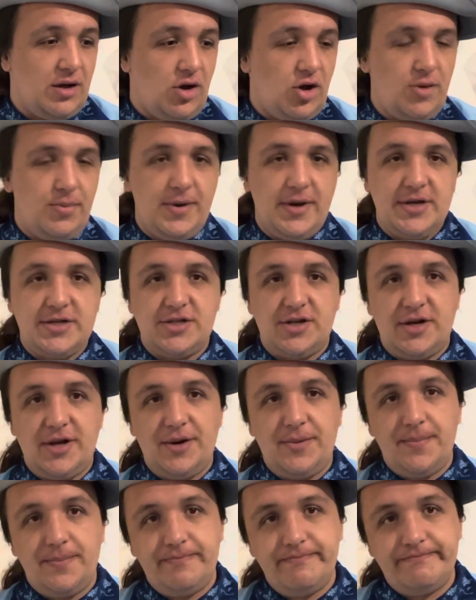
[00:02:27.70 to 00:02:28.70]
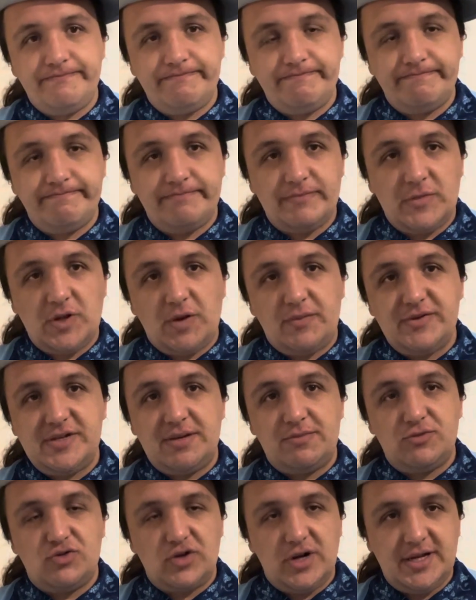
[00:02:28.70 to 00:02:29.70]
on a personal note,
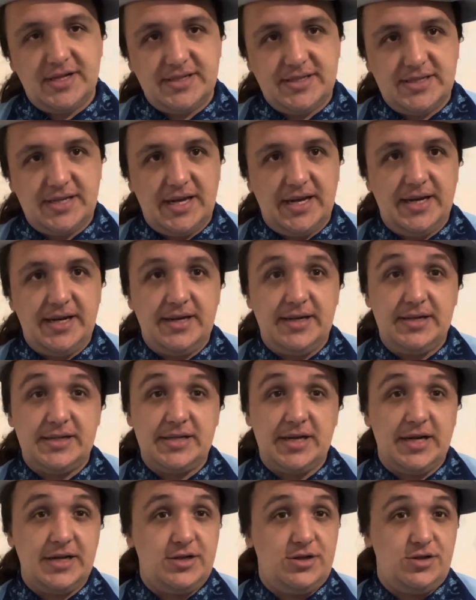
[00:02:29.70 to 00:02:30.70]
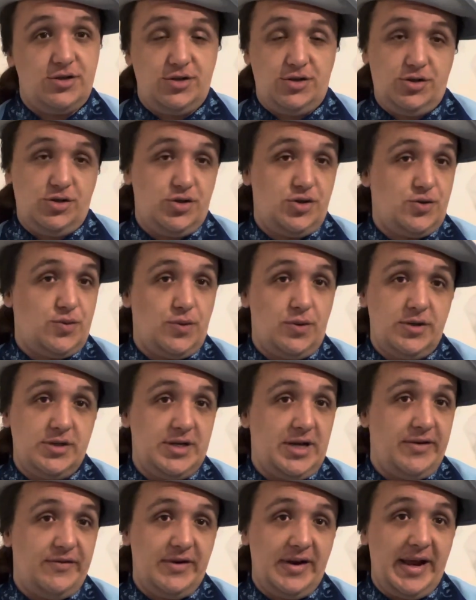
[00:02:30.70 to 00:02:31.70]
obviously I'm trans and I just want
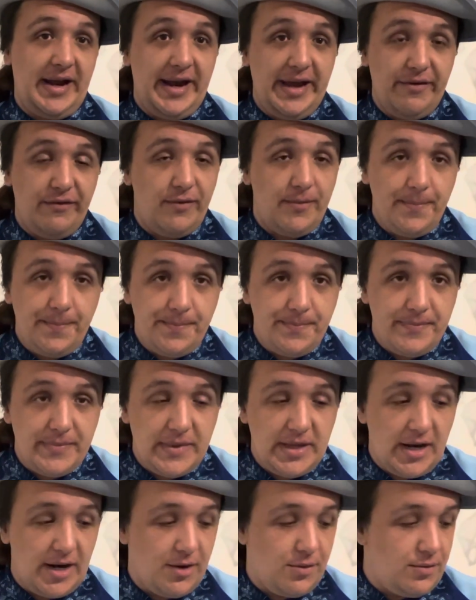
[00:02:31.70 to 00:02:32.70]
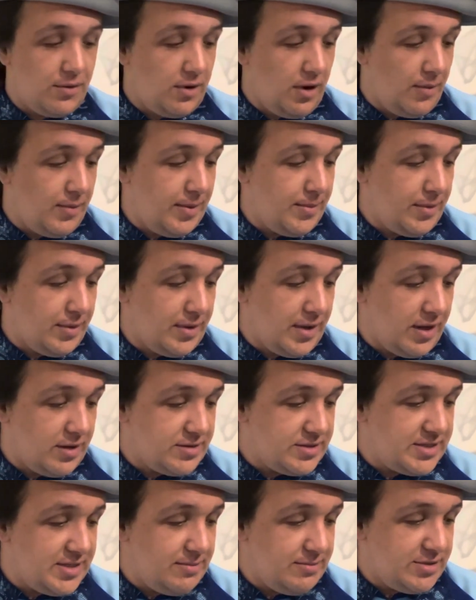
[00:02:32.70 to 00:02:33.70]
to live and let live. You know, a lot of people
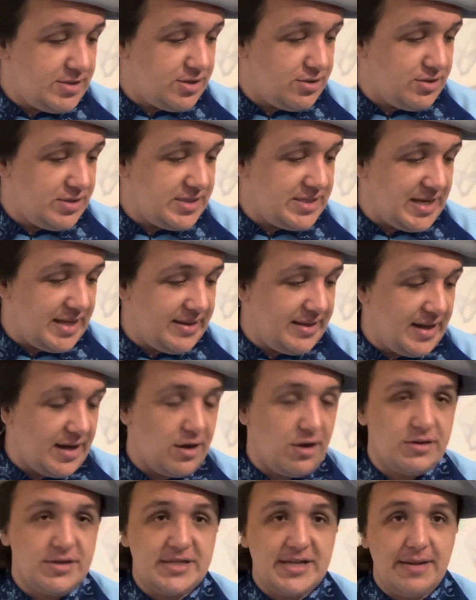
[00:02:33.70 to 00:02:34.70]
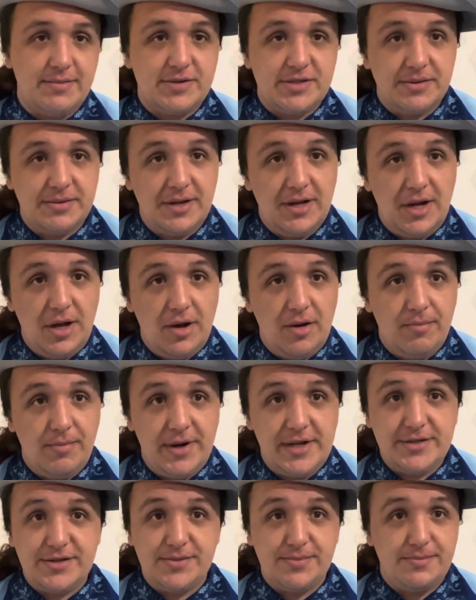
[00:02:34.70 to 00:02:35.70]
can't seem to understand that concept,
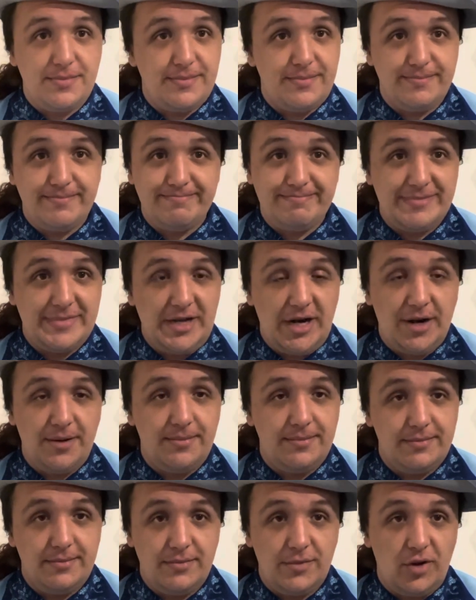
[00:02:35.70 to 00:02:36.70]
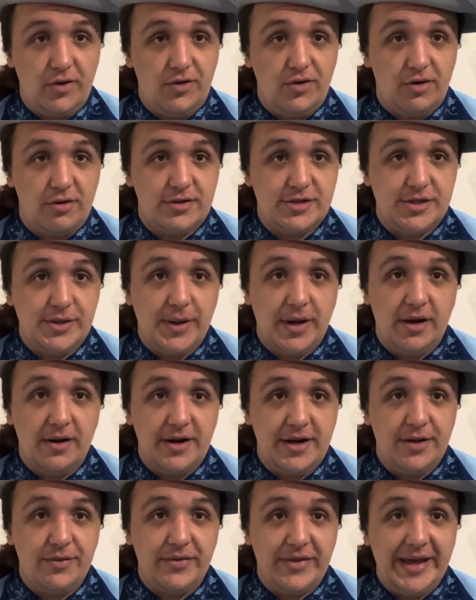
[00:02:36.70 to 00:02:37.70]
but it's, you know, not, not too hard,
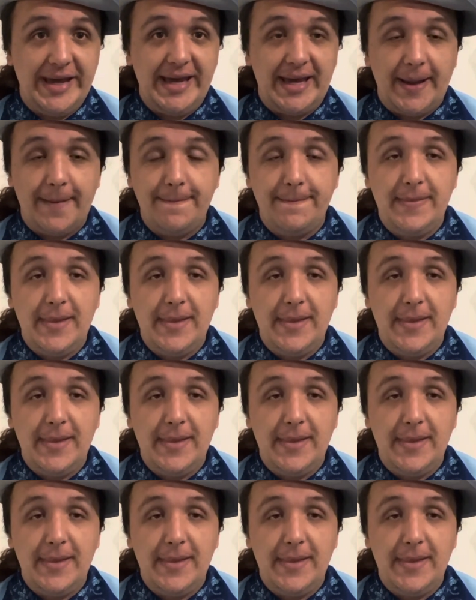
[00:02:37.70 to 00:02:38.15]
I don't think.